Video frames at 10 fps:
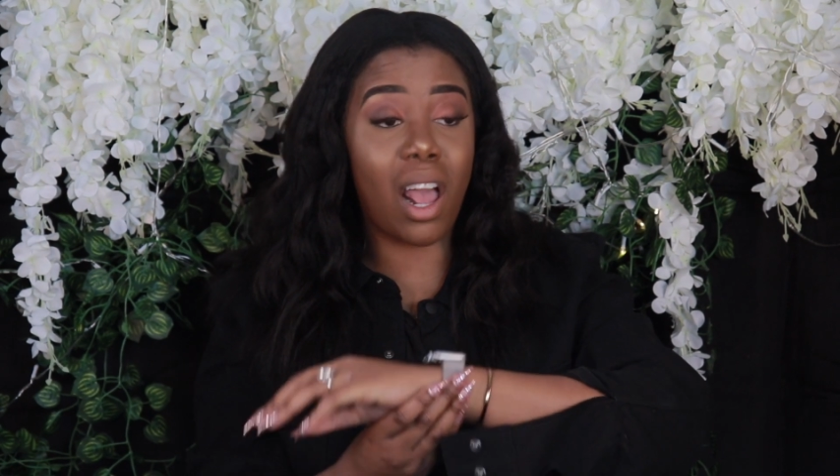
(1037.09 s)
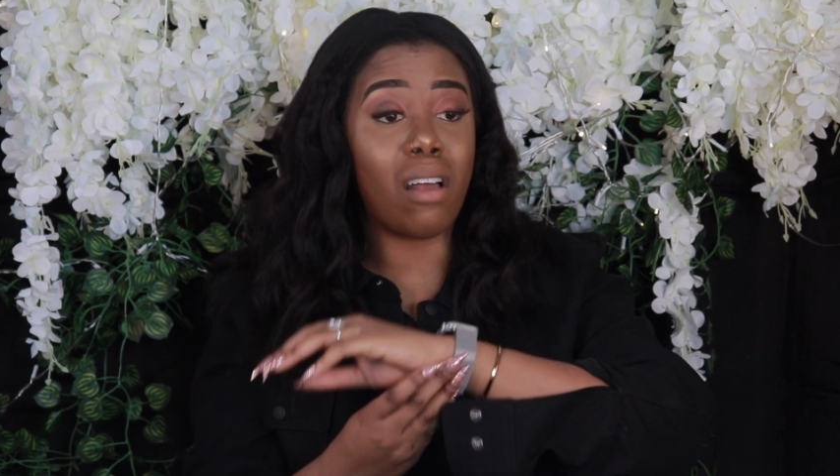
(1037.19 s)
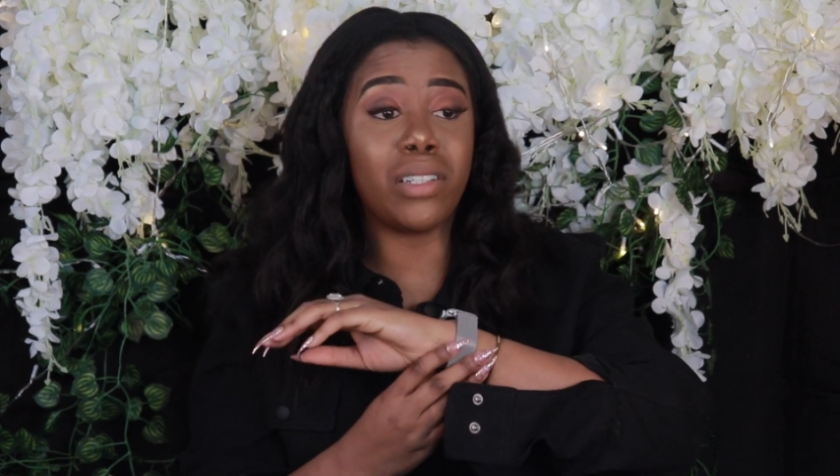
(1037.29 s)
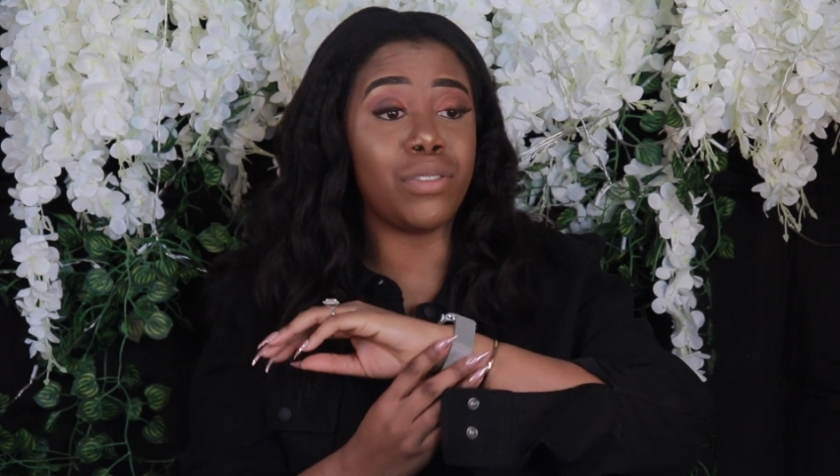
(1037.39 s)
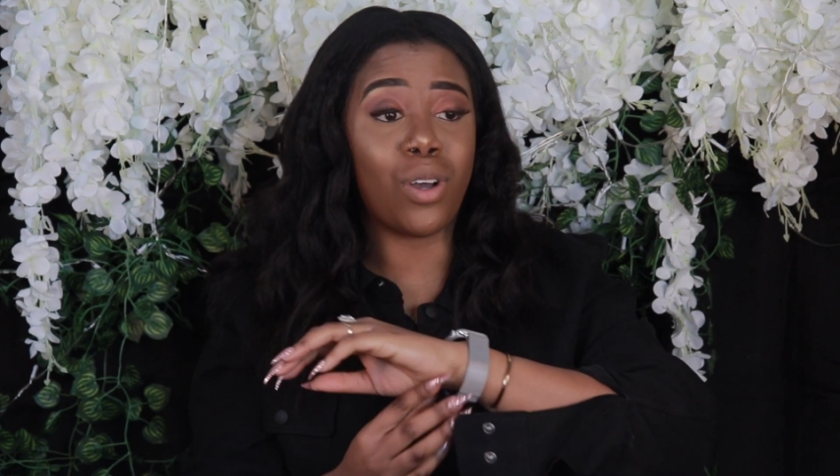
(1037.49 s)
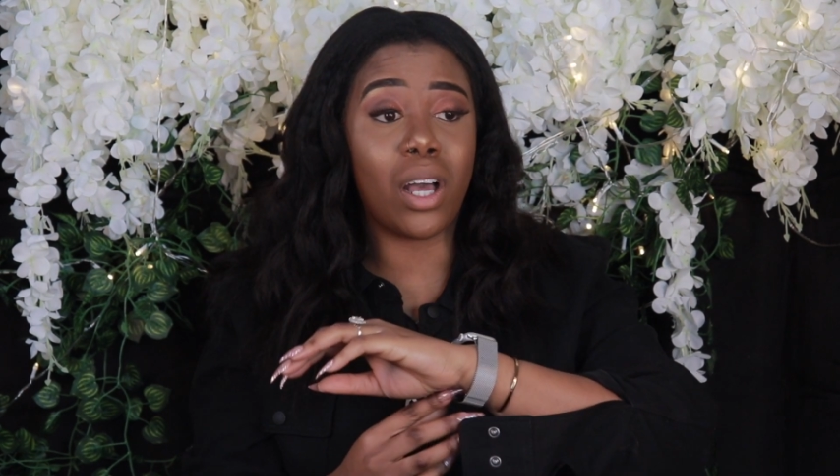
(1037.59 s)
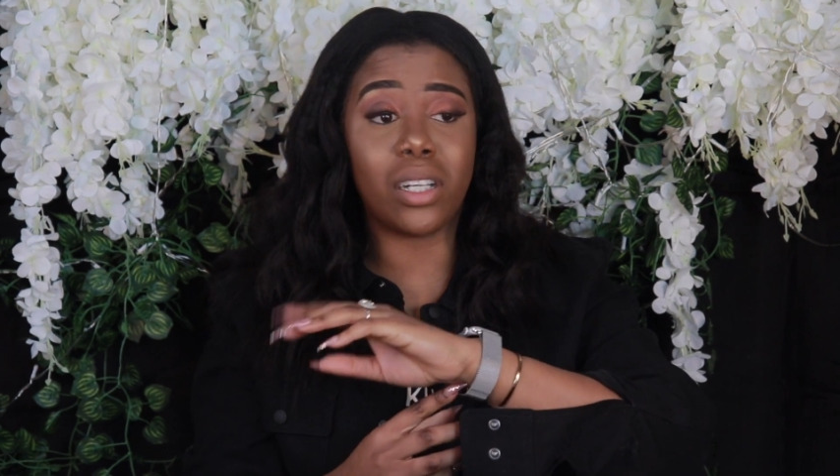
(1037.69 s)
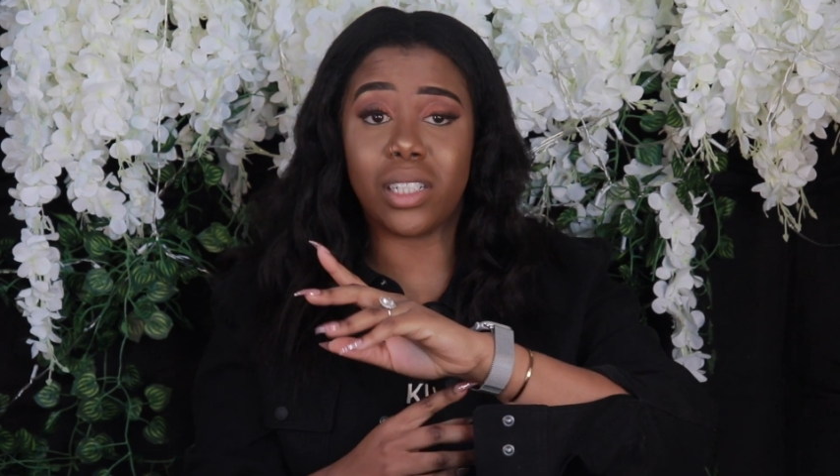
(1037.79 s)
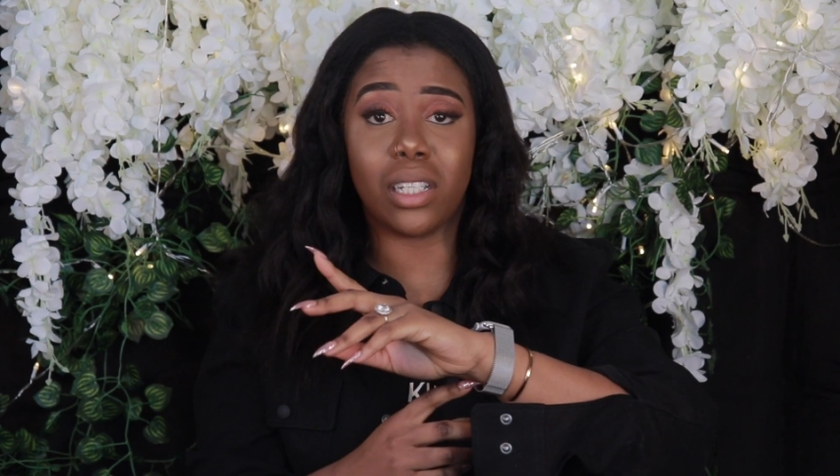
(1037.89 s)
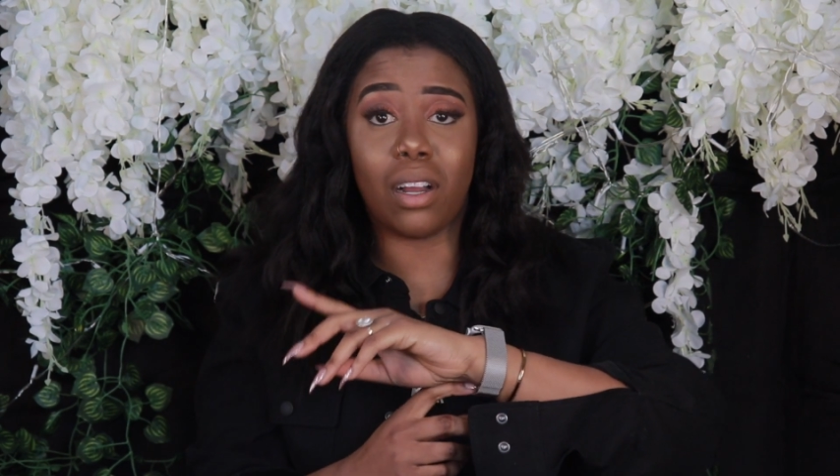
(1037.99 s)
I don't even know how
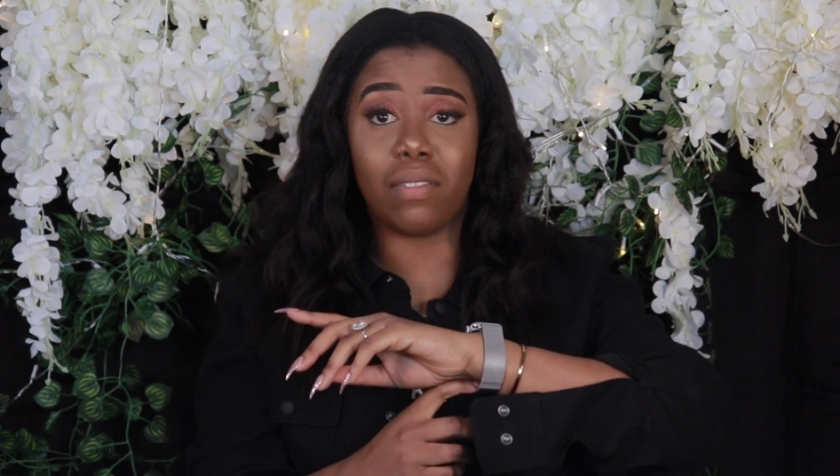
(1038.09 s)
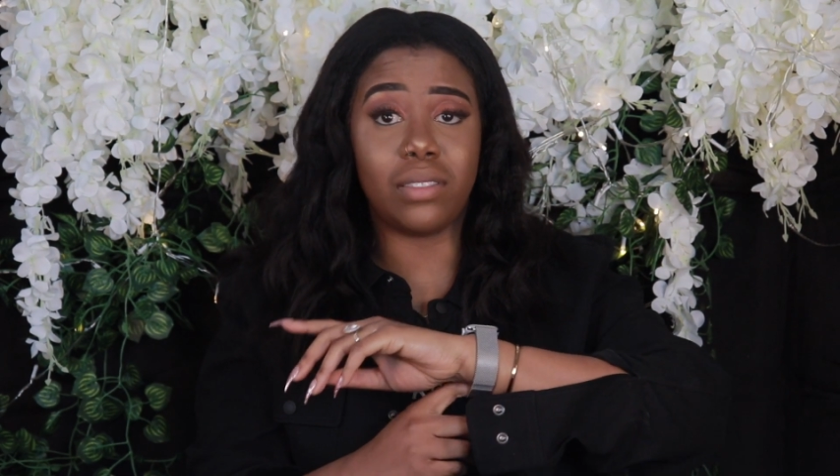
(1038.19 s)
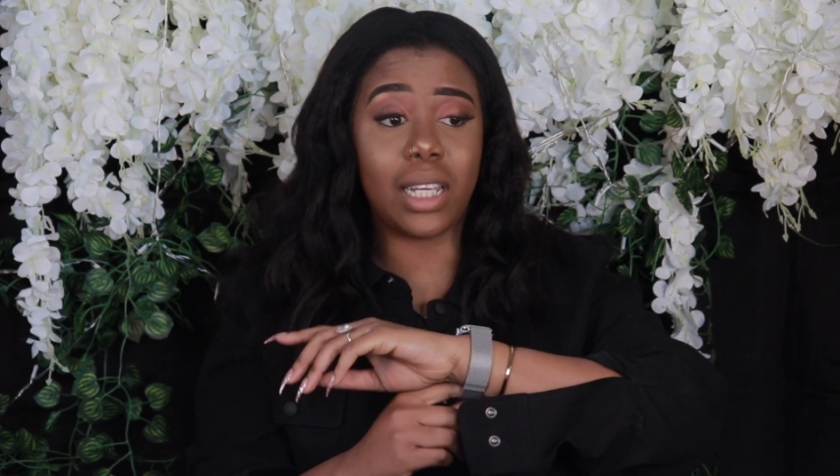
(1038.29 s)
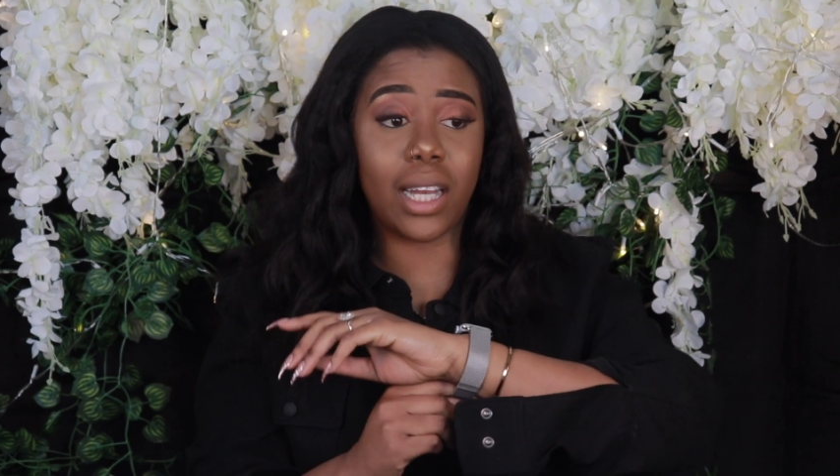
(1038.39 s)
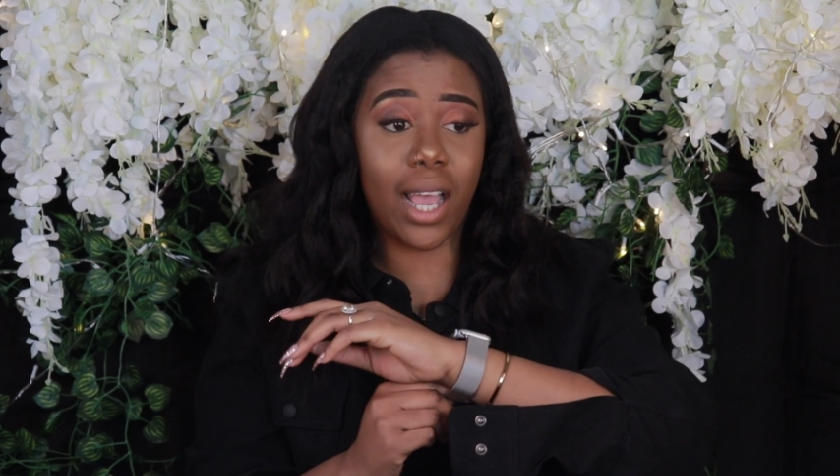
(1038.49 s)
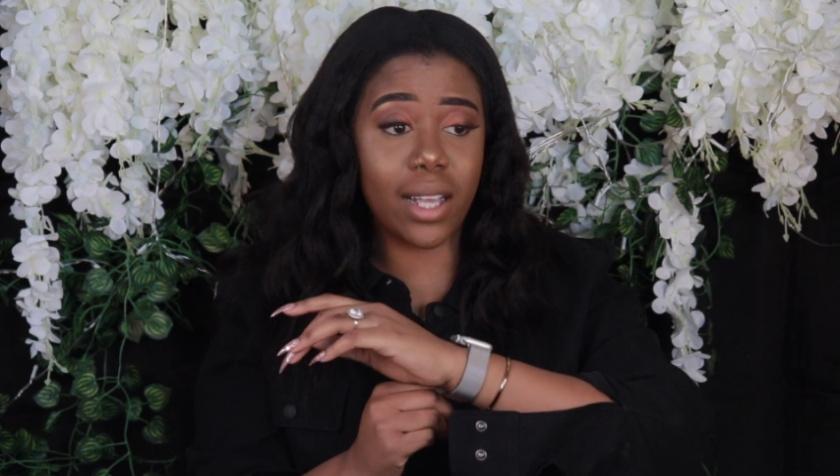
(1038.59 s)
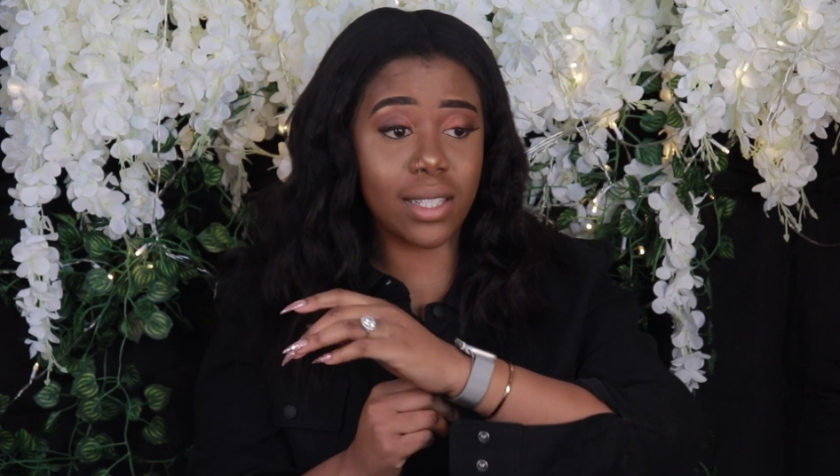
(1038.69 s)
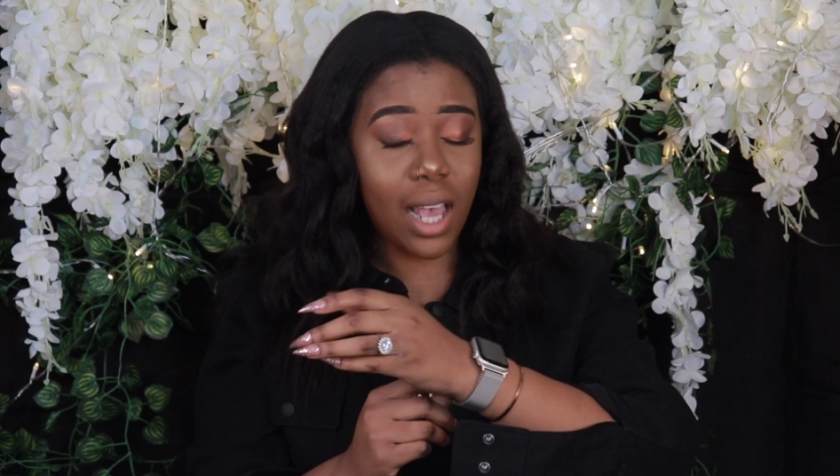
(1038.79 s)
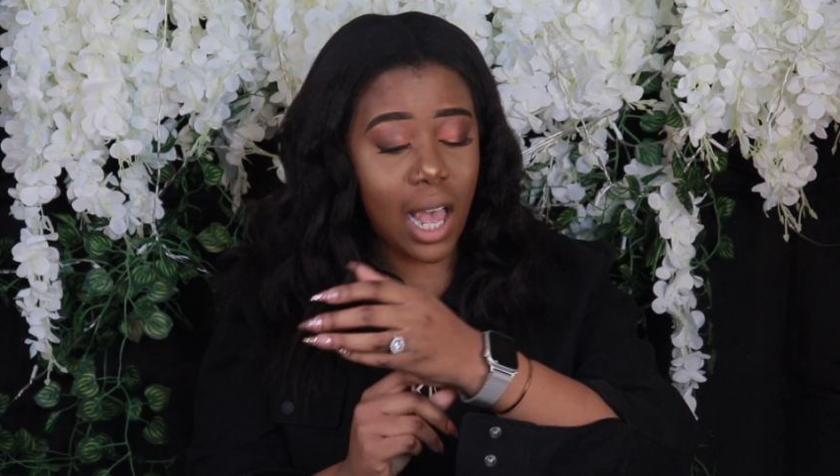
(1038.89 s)
to take it off, dead ass.